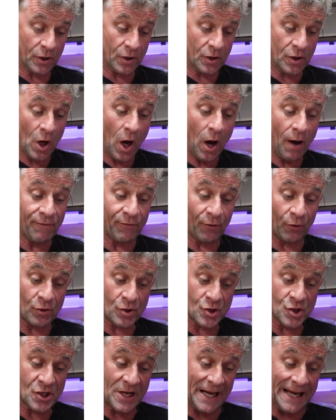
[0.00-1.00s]

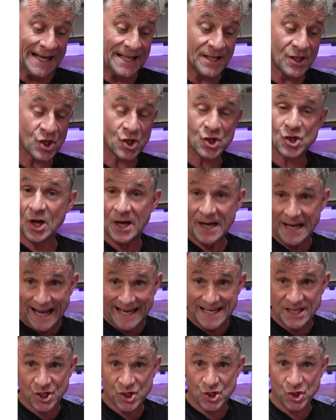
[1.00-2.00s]
covers
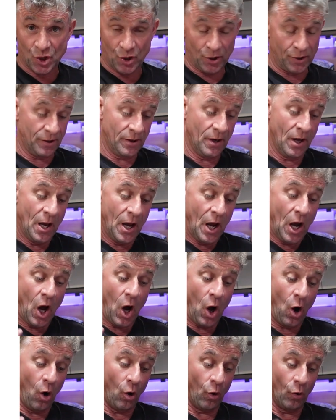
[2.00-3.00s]
installation
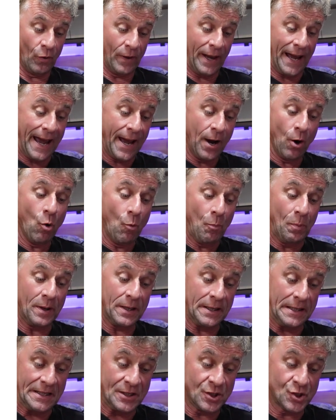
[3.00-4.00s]
on
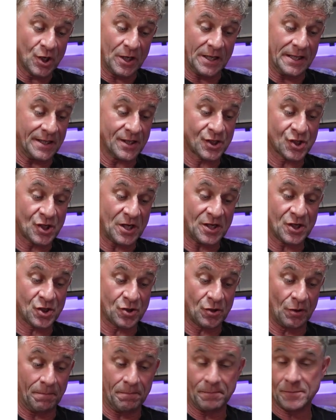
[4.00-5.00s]
LPG
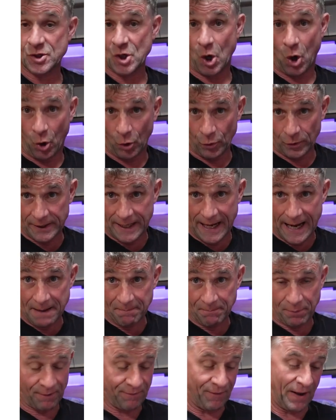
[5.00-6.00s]
systems on
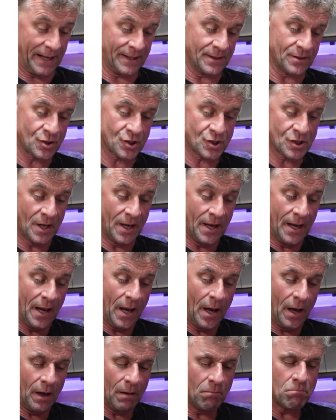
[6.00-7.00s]
camper vans.
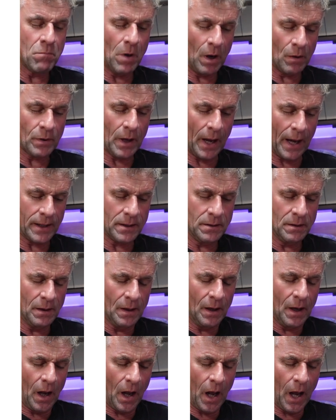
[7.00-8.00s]
Okay,
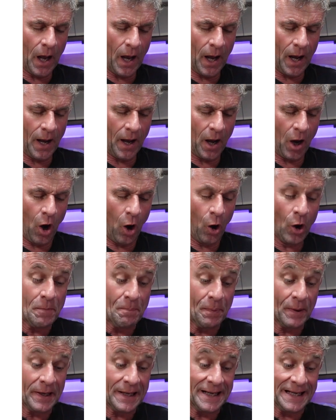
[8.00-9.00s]
I
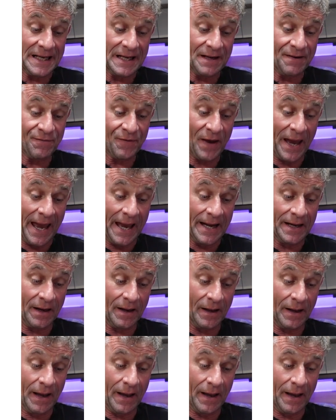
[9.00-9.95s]
believe that